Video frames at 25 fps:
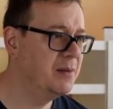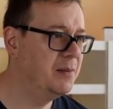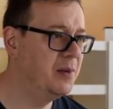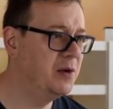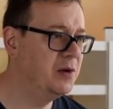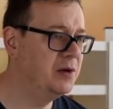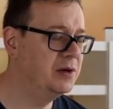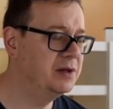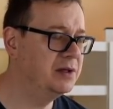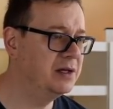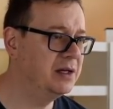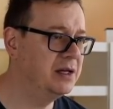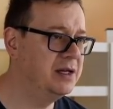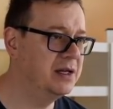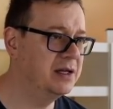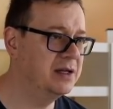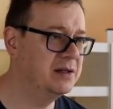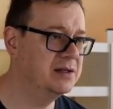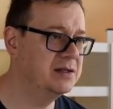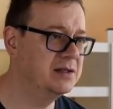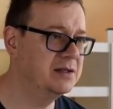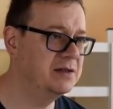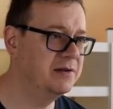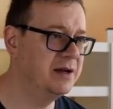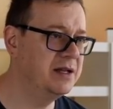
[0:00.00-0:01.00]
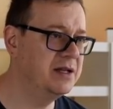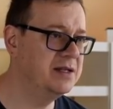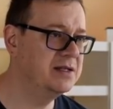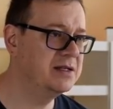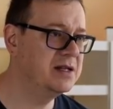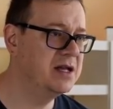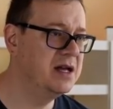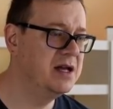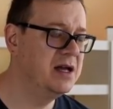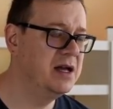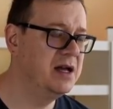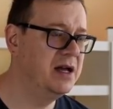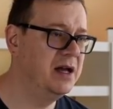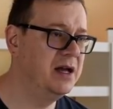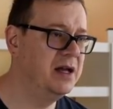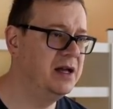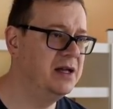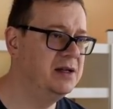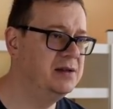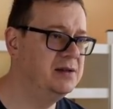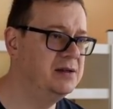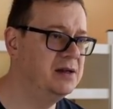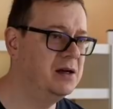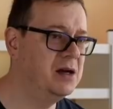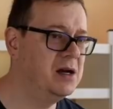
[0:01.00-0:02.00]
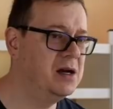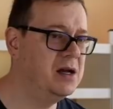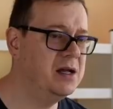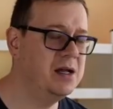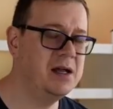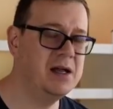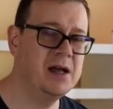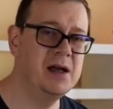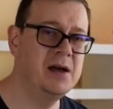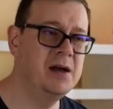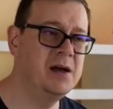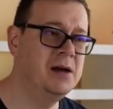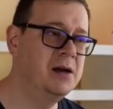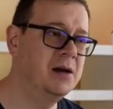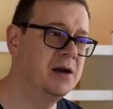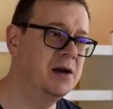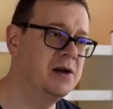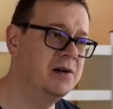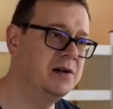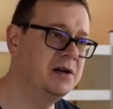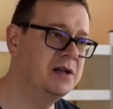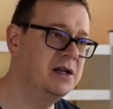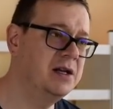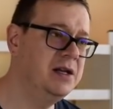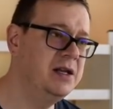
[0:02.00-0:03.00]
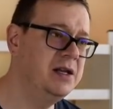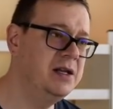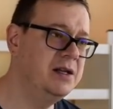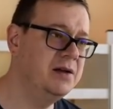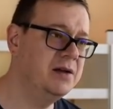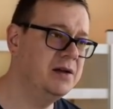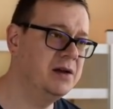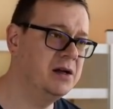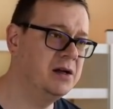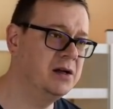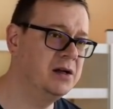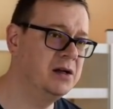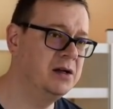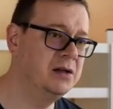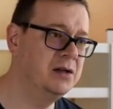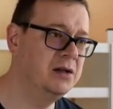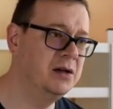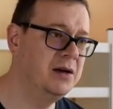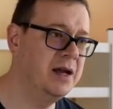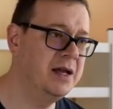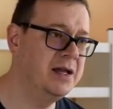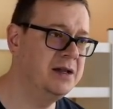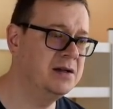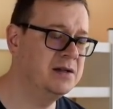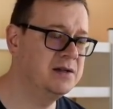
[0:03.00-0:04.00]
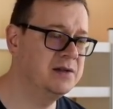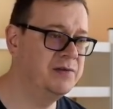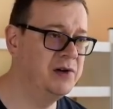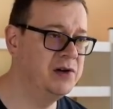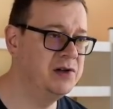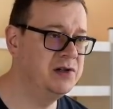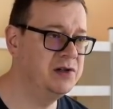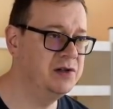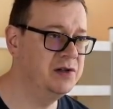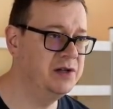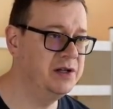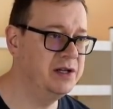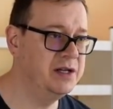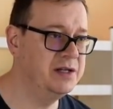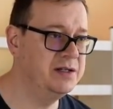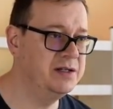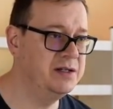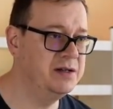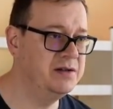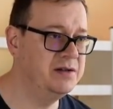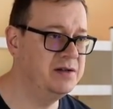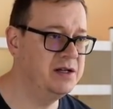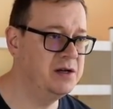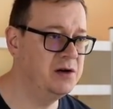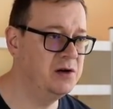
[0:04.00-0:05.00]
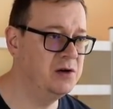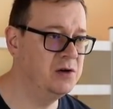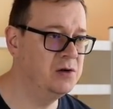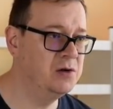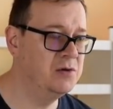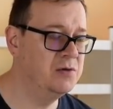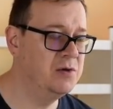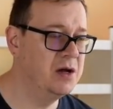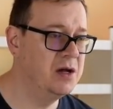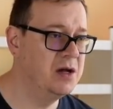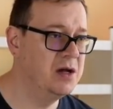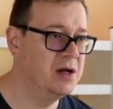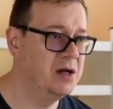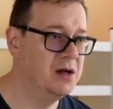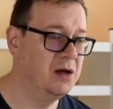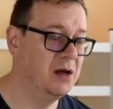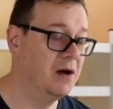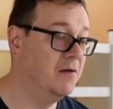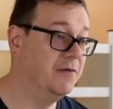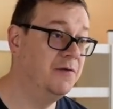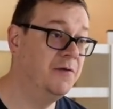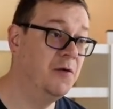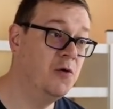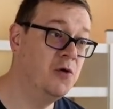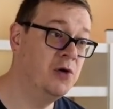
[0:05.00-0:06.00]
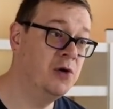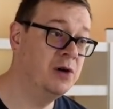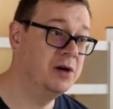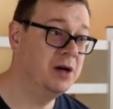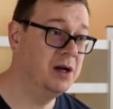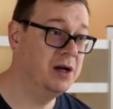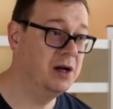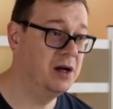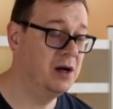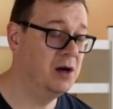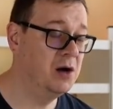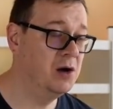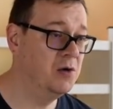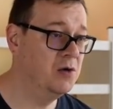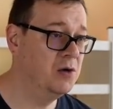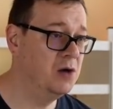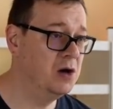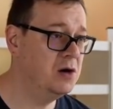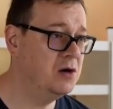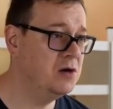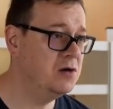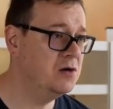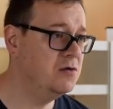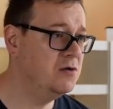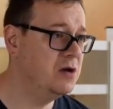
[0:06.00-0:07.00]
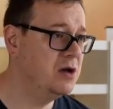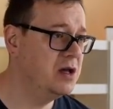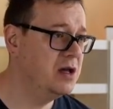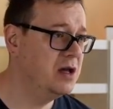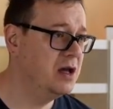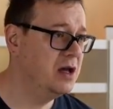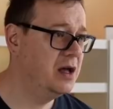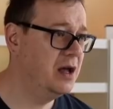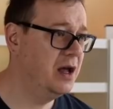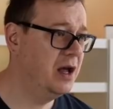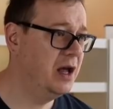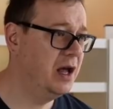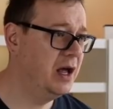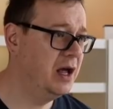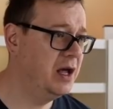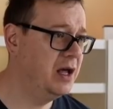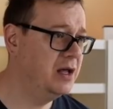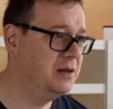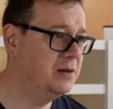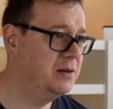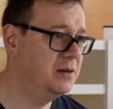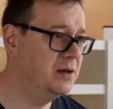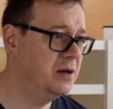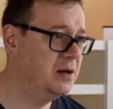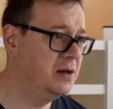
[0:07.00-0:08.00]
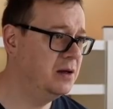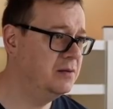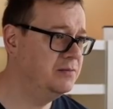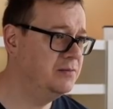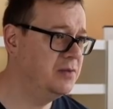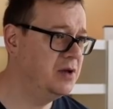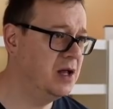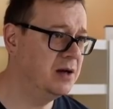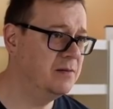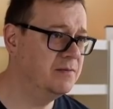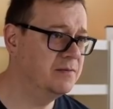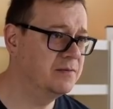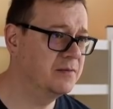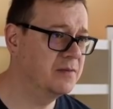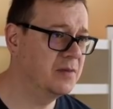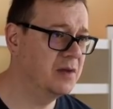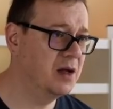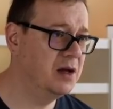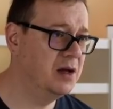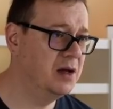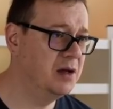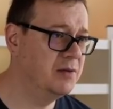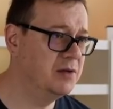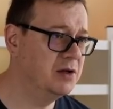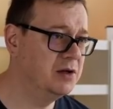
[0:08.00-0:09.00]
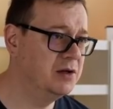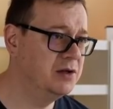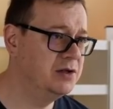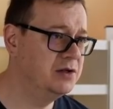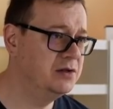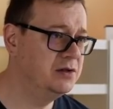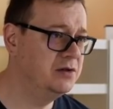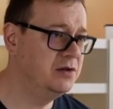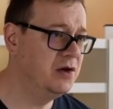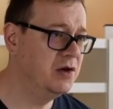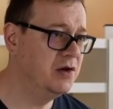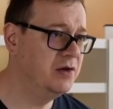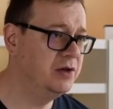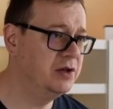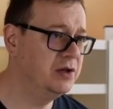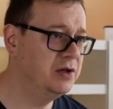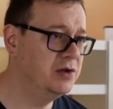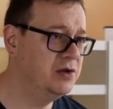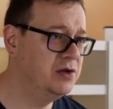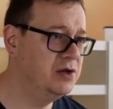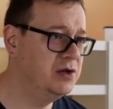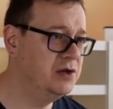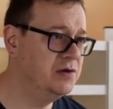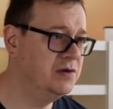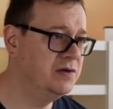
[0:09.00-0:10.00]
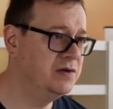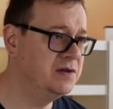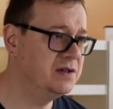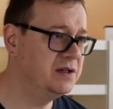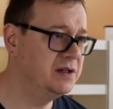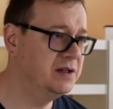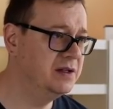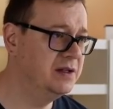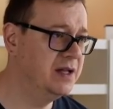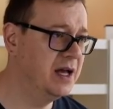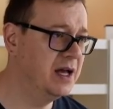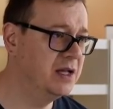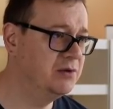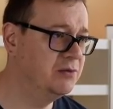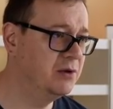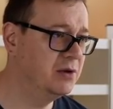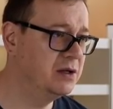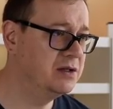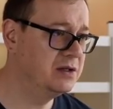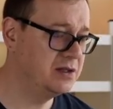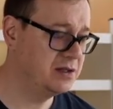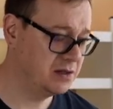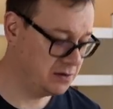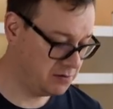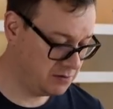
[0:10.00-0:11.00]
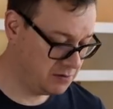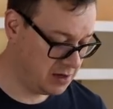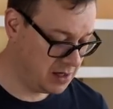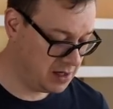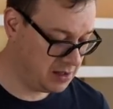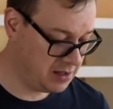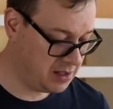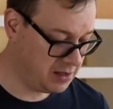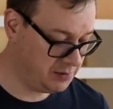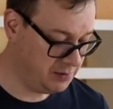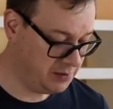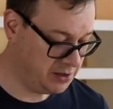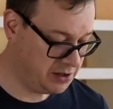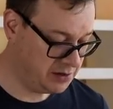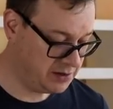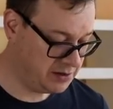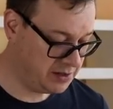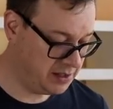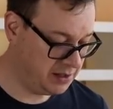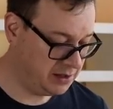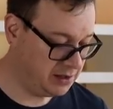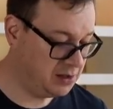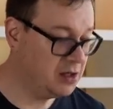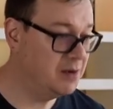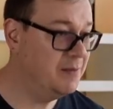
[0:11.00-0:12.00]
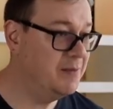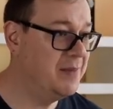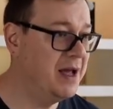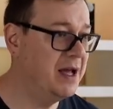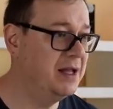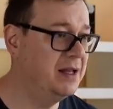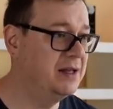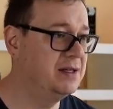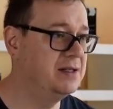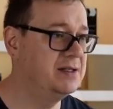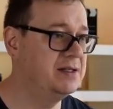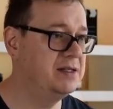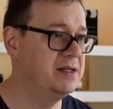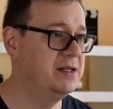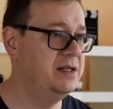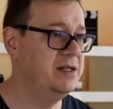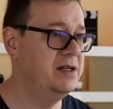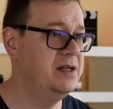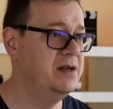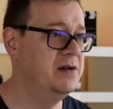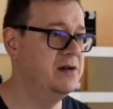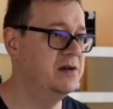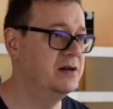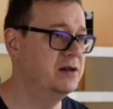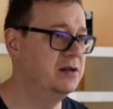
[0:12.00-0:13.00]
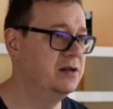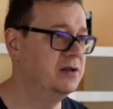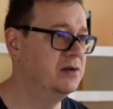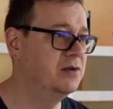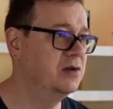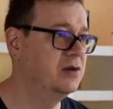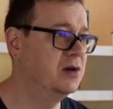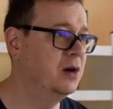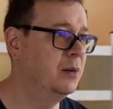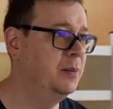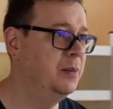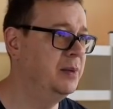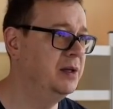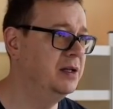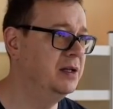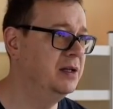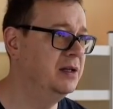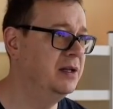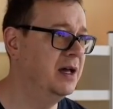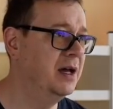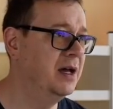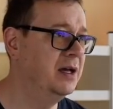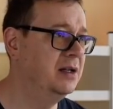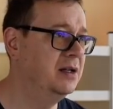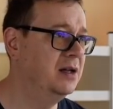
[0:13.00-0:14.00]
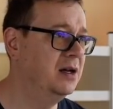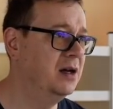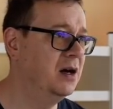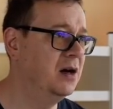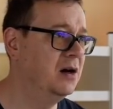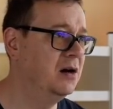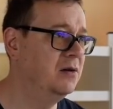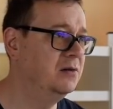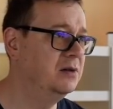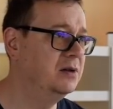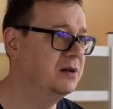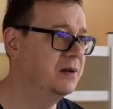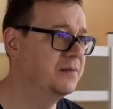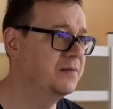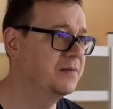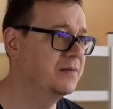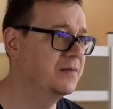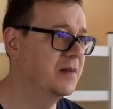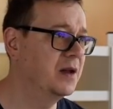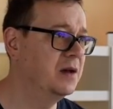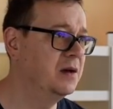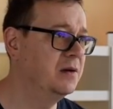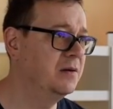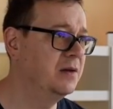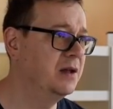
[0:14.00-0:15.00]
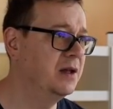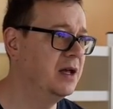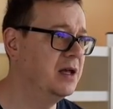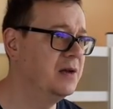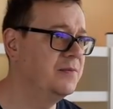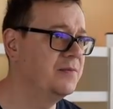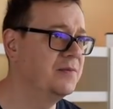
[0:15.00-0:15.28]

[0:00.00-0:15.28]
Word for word: all tiny constraints. And I uh, currently uh, the latest version is uh, 0400 and uh, yeah, I'm go going to use that one. So let me just hit Command C here to copy that out. Okay.